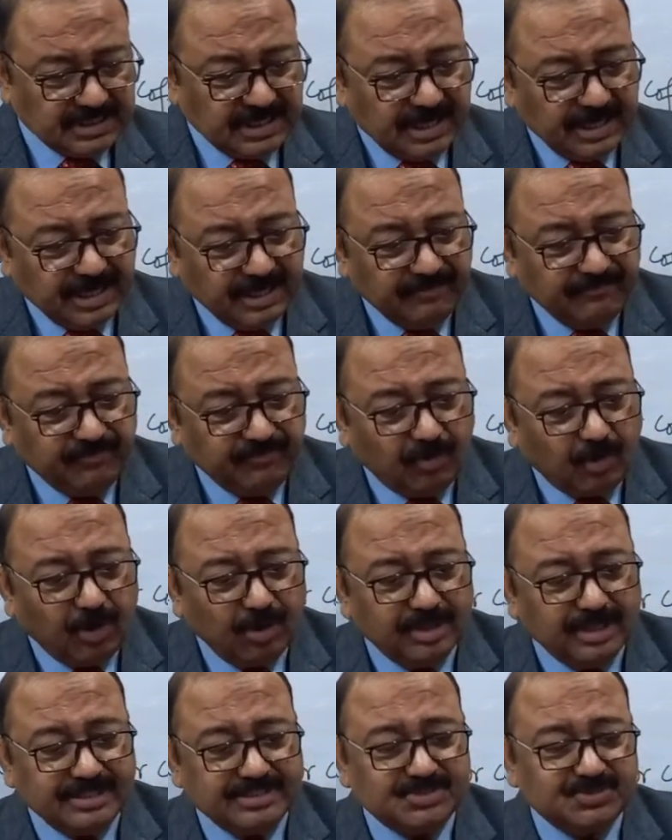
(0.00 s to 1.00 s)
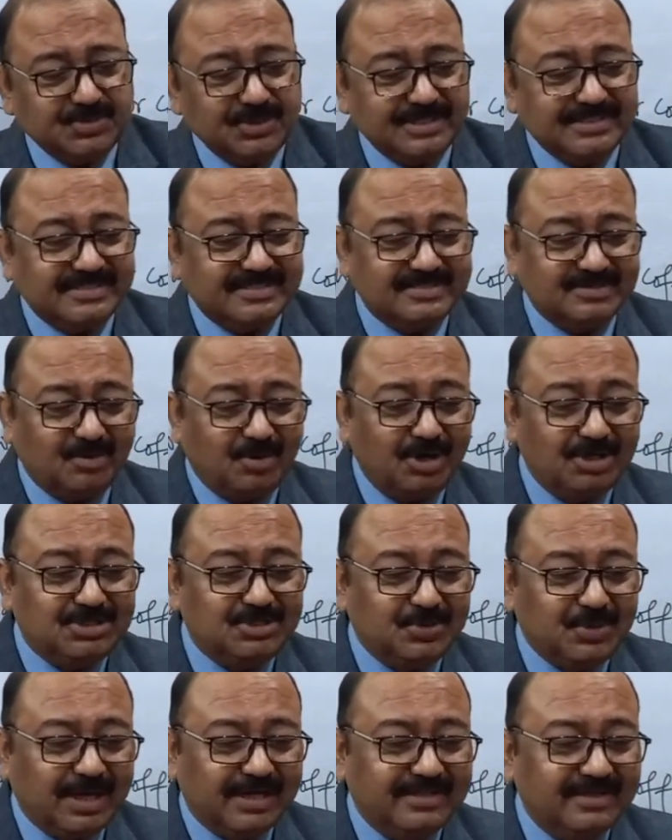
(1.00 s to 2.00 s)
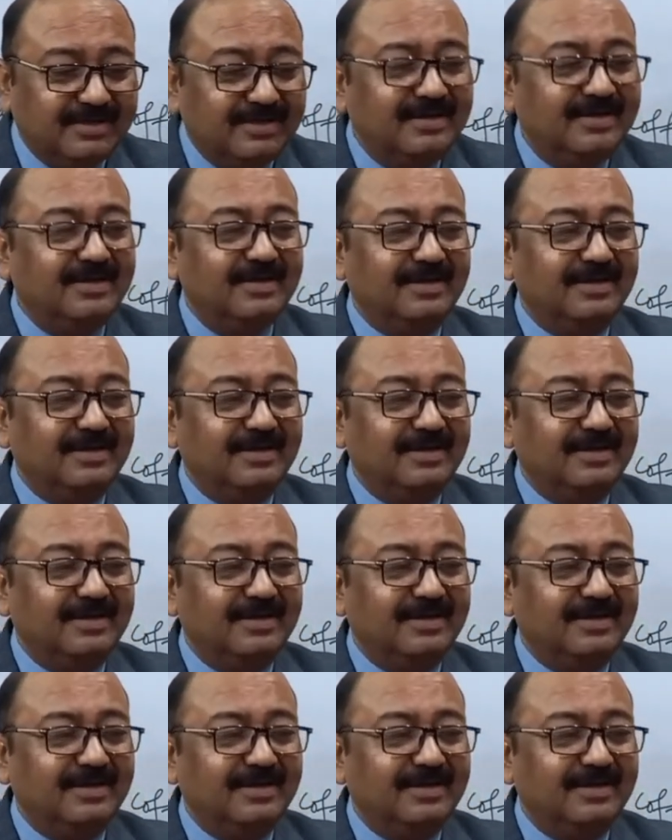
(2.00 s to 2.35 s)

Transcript: if all the students all together